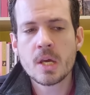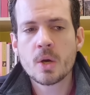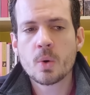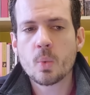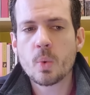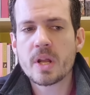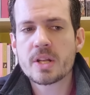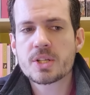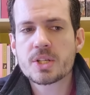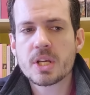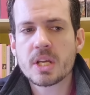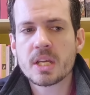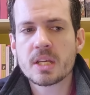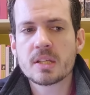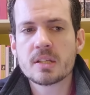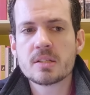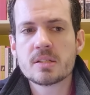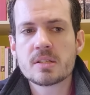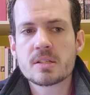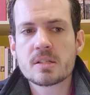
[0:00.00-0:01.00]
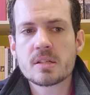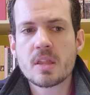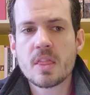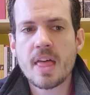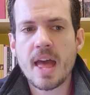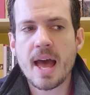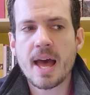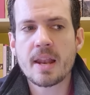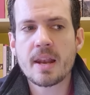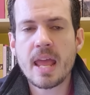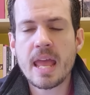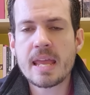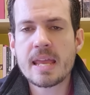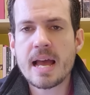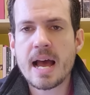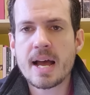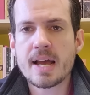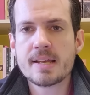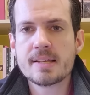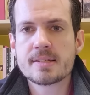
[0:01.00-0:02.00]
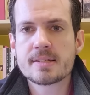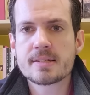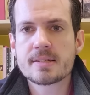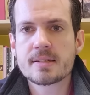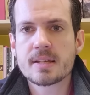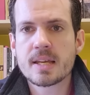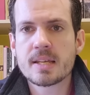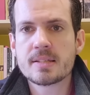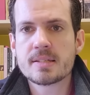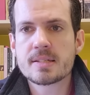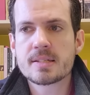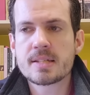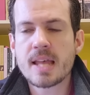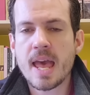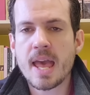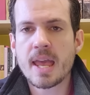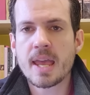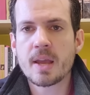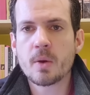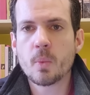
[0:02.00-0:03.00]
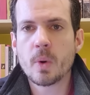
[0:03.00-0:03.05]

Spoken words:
which is that AIs can say,